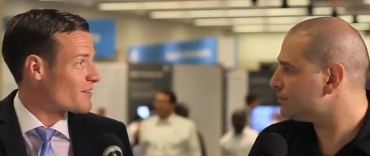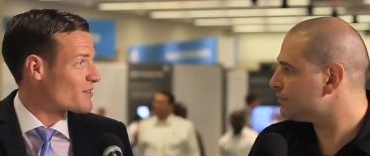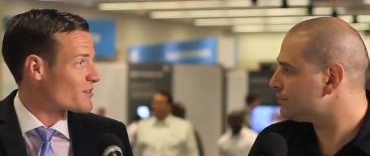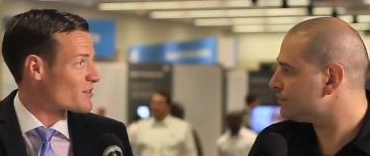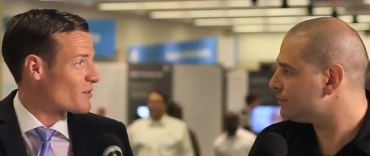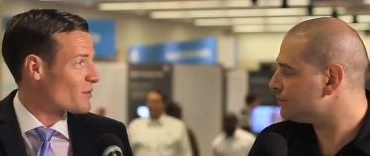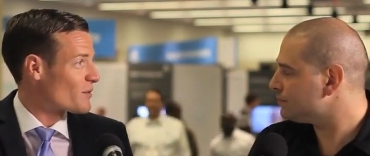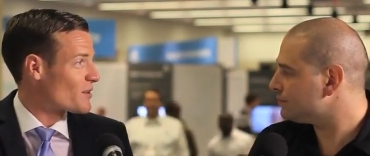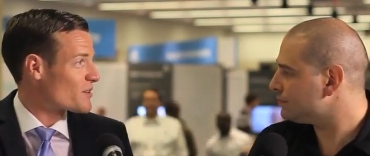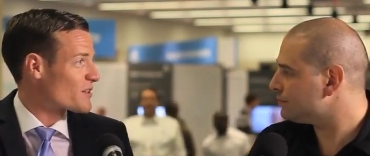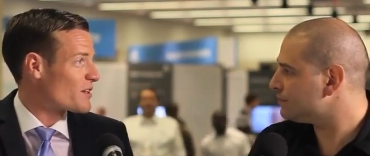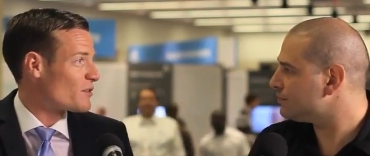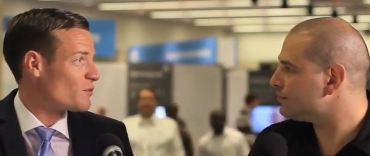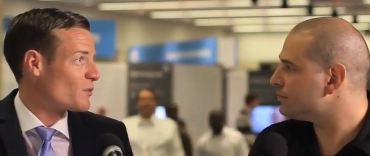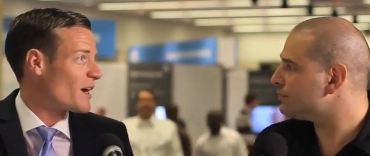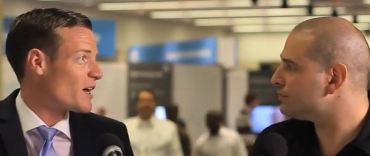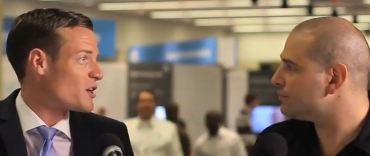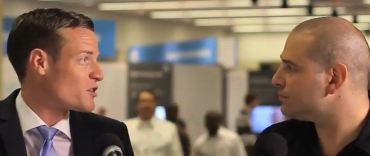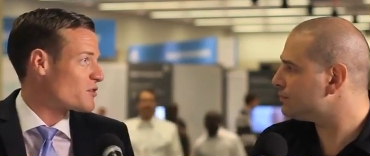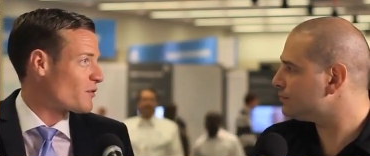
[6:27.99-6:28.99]
Speaker 1: So this can
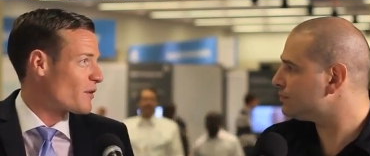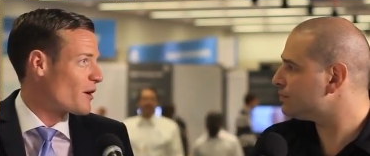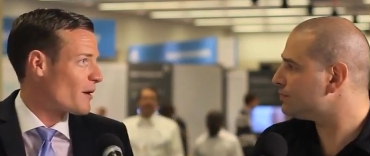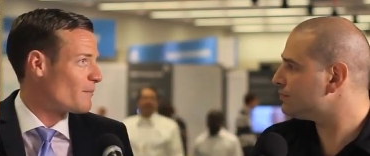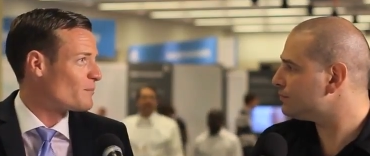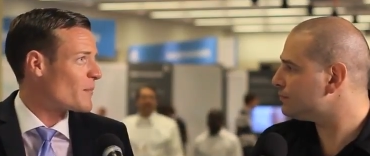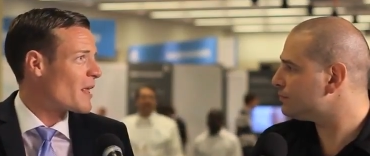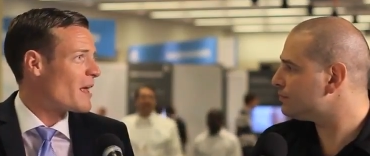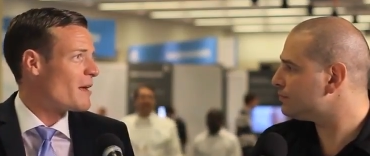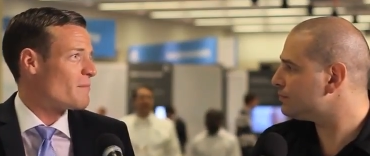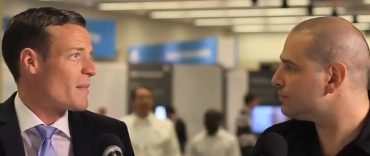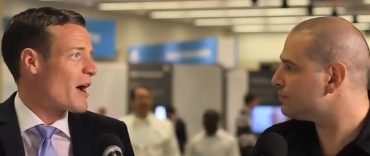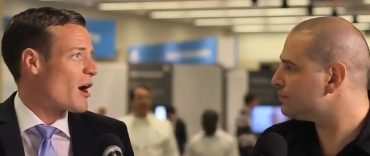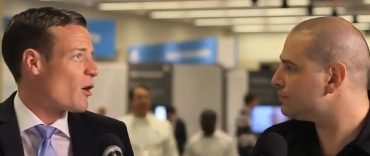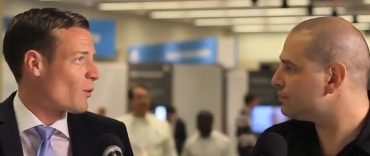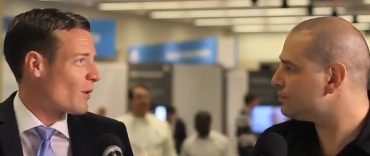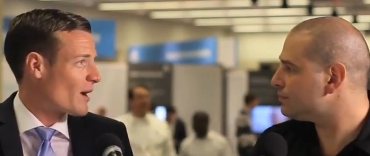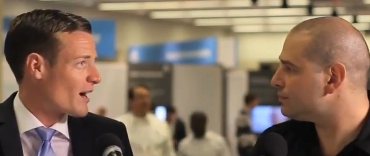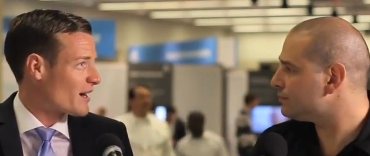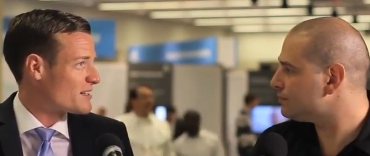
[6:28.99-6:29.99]
range mm-hmm. from
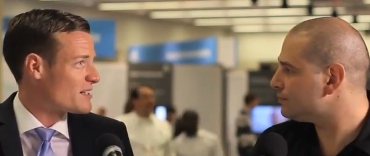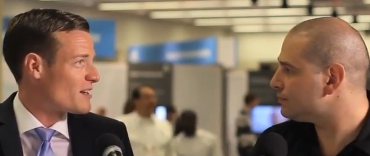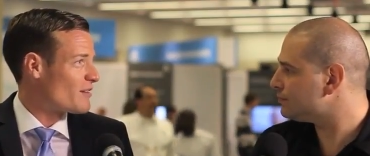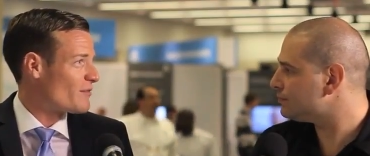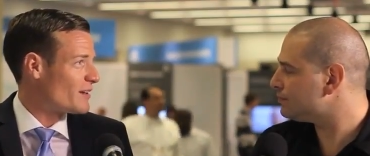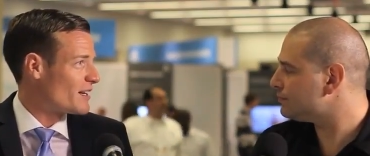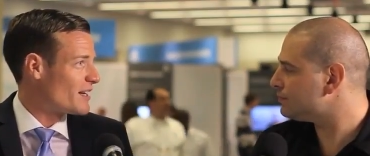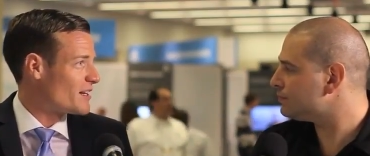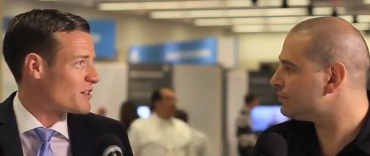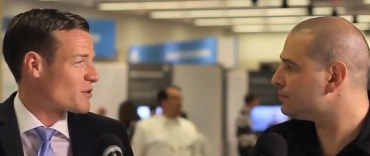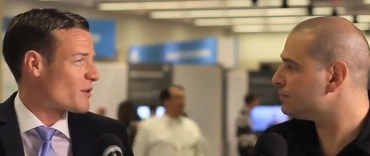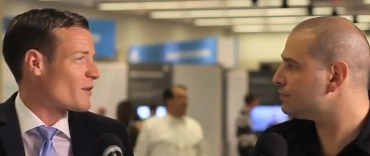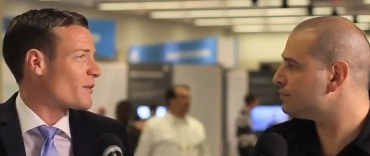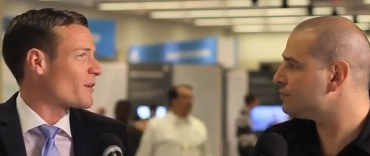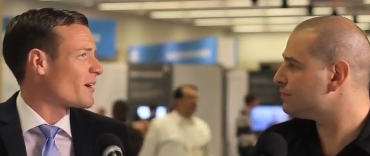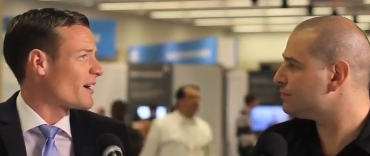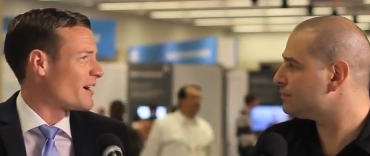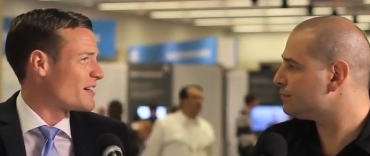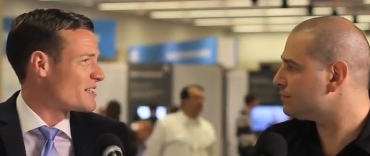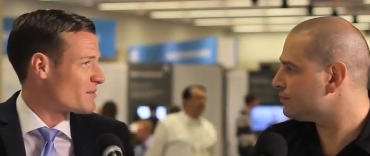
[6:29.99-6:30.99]
malware activity to other
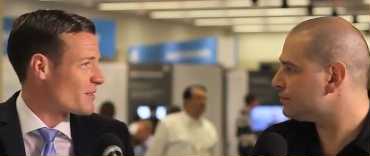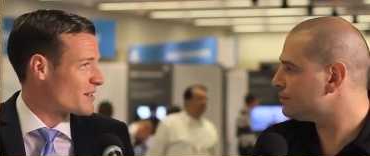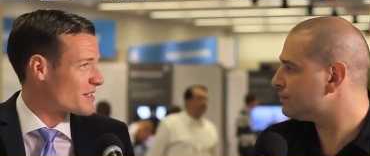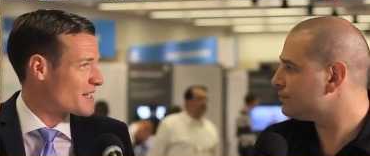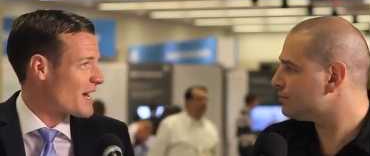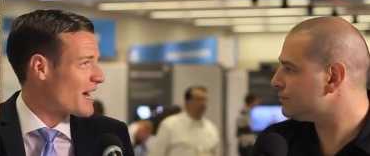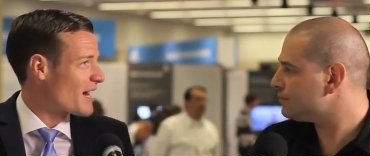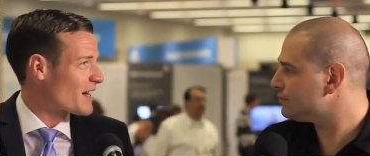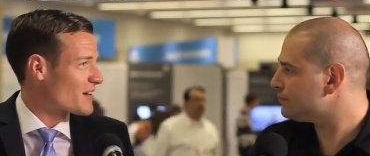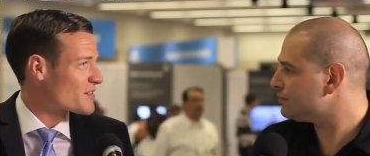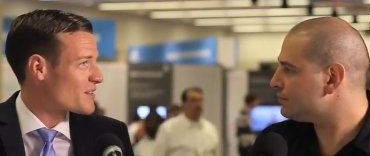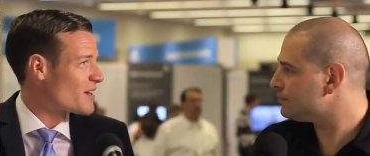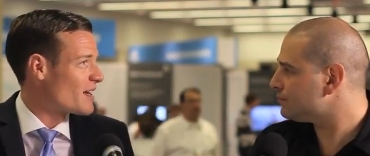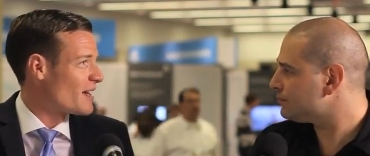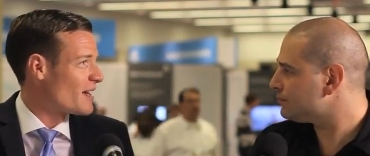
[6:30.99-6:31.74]
kinds of attacks.